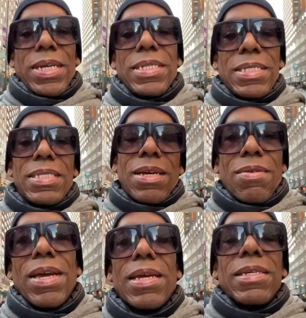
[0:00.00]
Isn't that
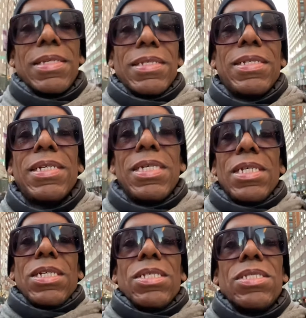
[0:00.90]
great?
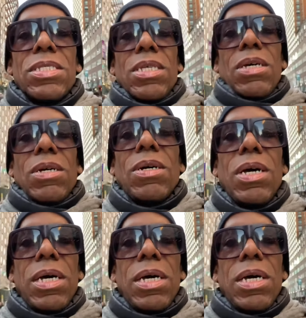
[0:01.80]
So,